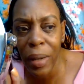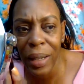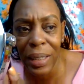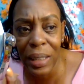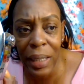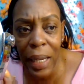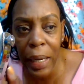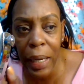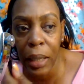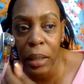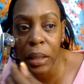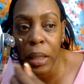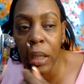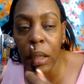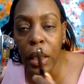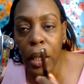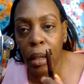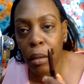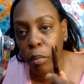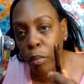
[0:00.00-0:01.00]
seconds
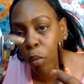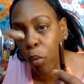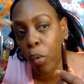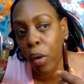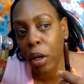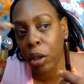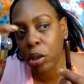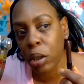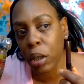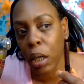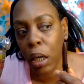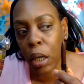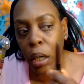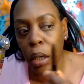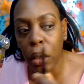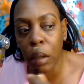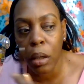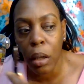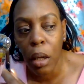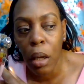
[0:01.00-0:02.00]
and then brush it
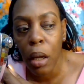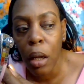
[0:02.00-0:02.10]
in